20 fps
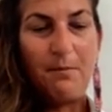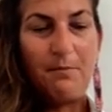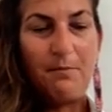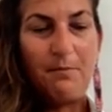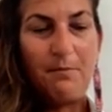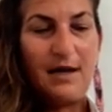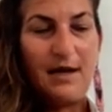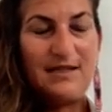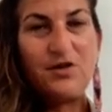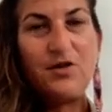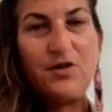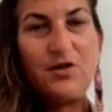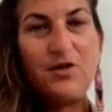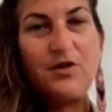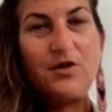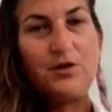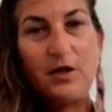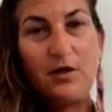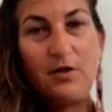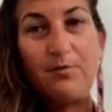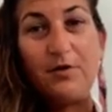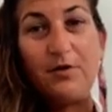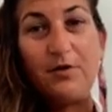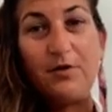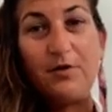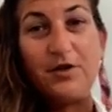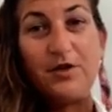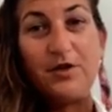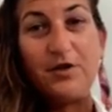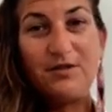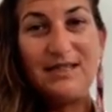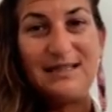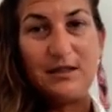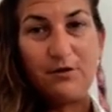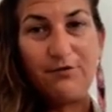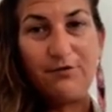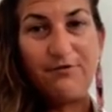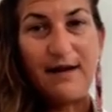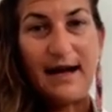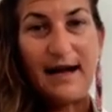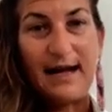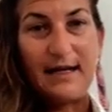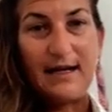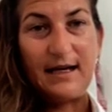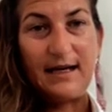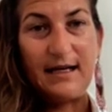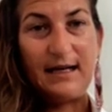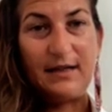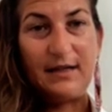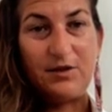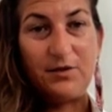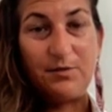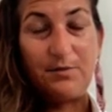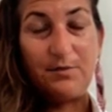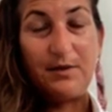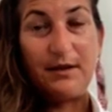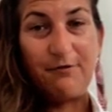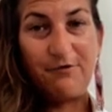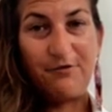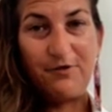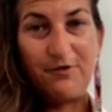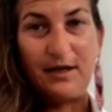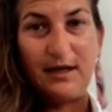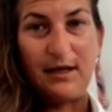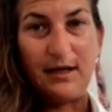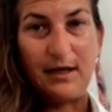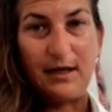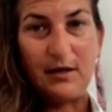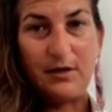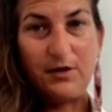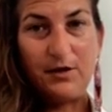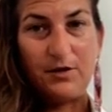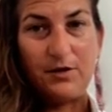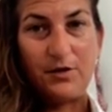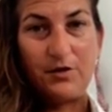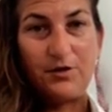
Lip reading: but it's also an opportunity to finally to be free,